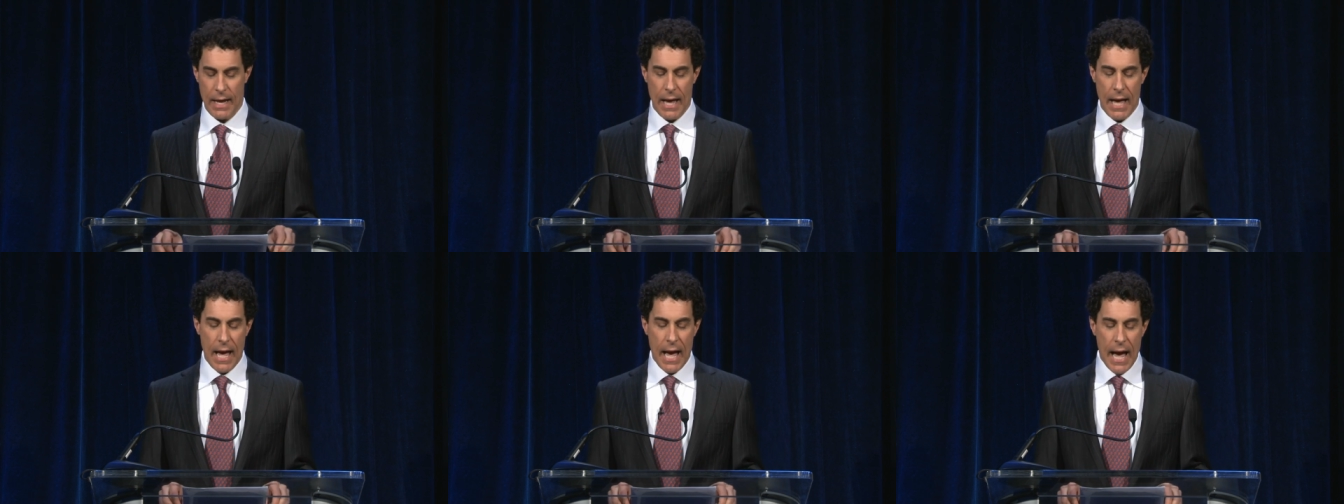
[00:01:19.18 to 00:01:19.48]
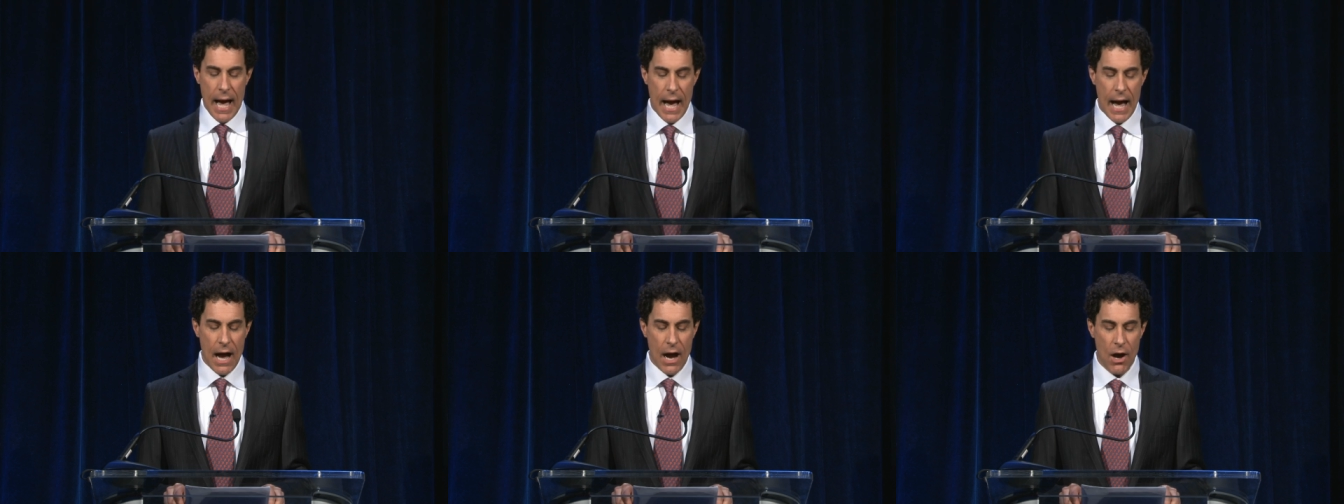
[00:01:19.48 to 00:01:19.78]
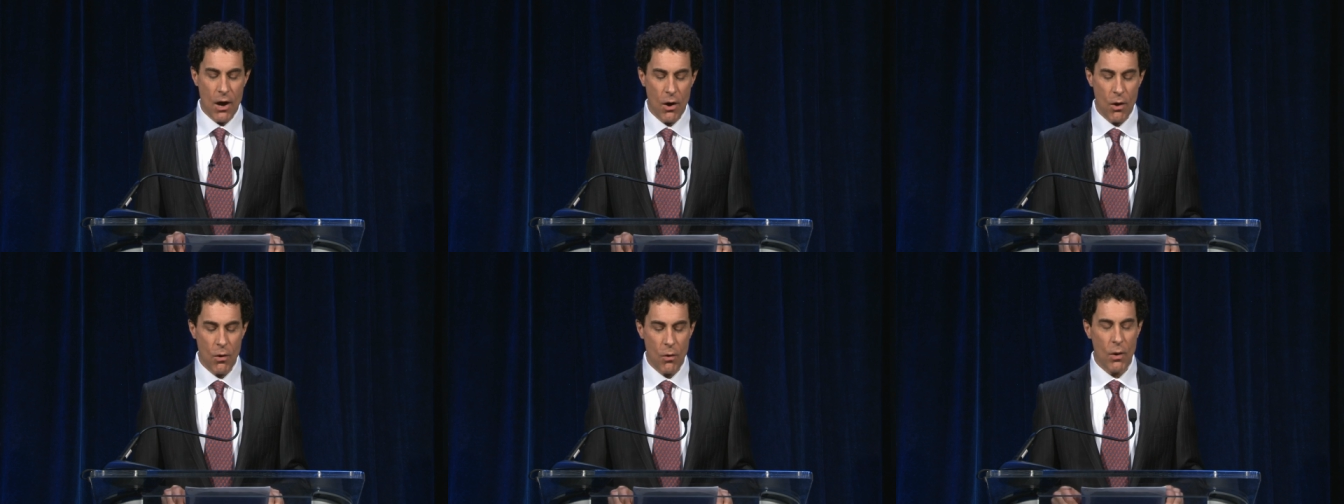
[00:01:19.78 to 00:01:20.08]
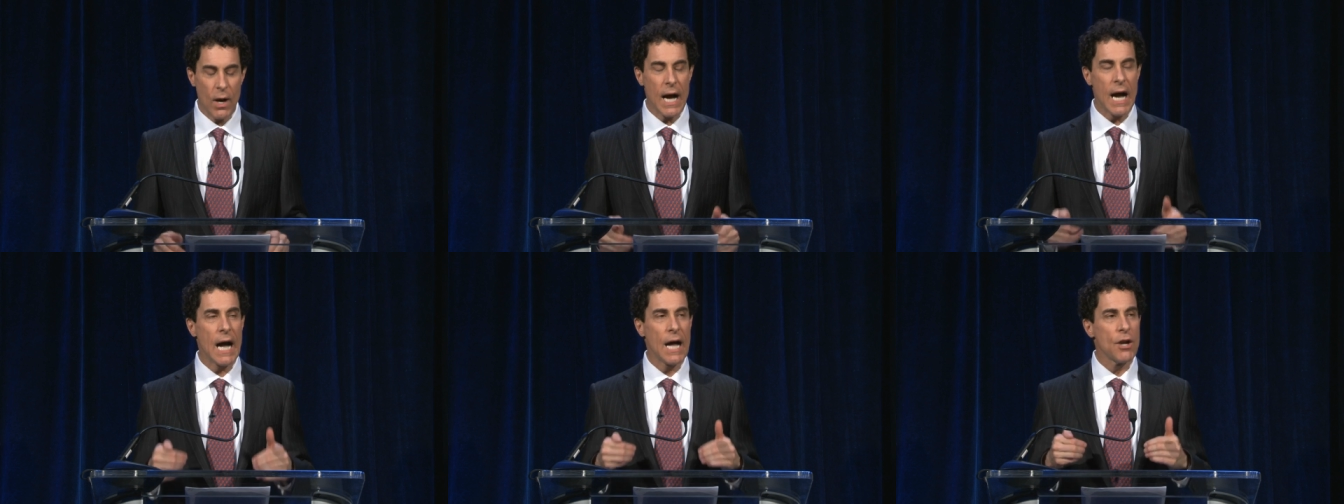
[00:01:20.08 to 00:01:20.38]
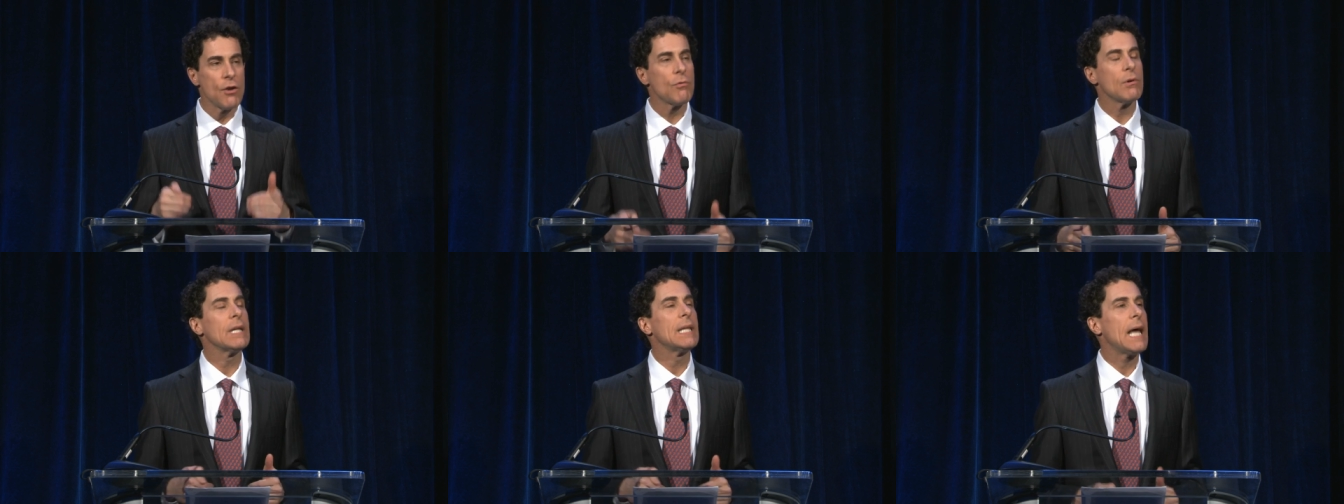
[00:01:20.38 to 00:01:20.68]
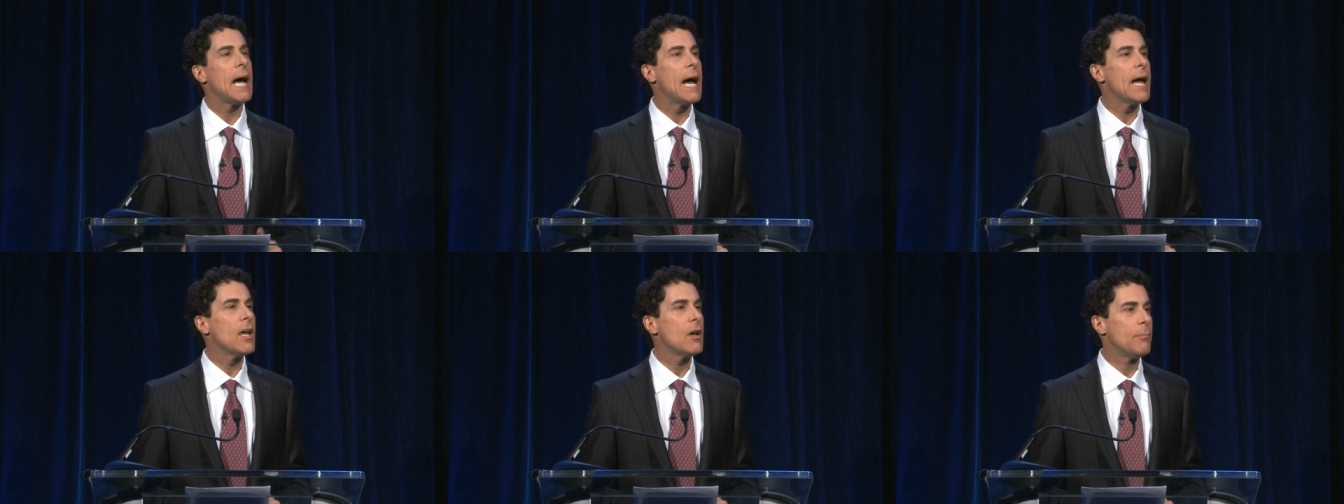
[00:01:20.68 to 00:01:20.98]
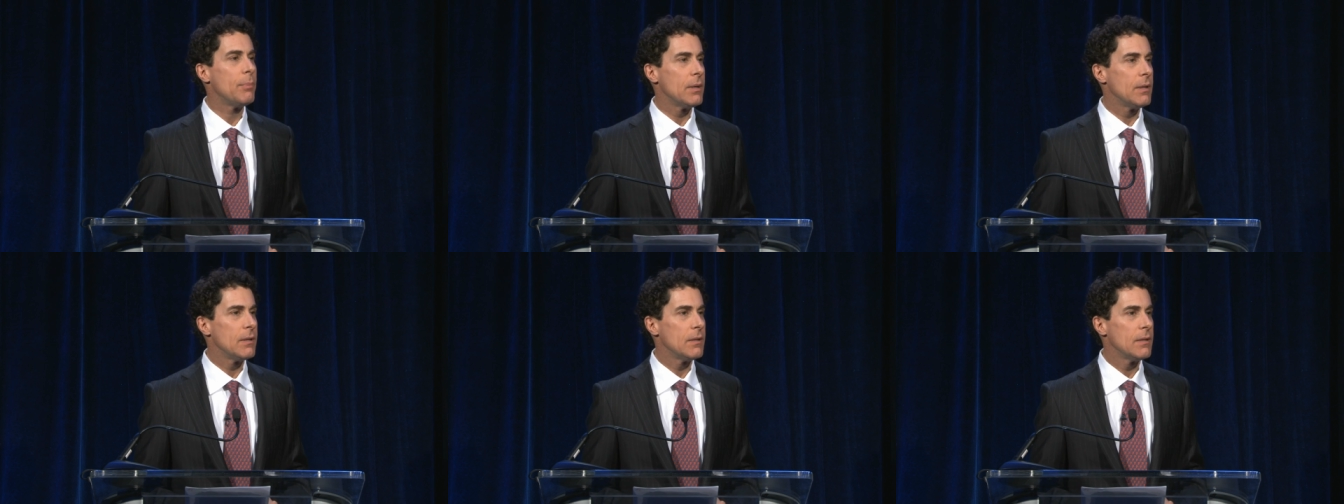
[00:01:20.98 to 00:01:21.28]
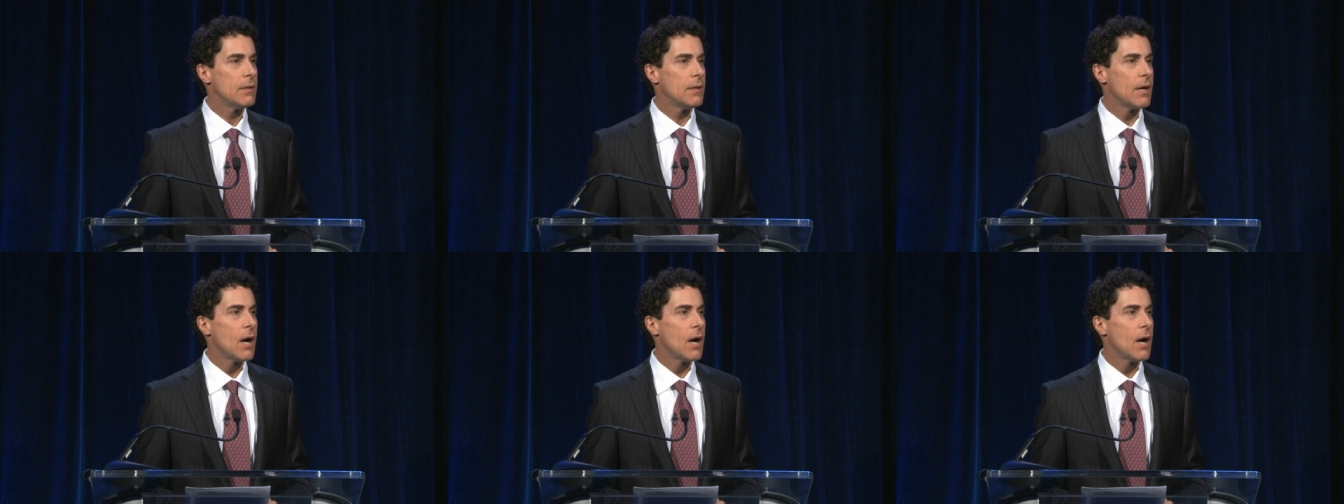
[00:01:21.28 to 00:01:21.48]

how unreliable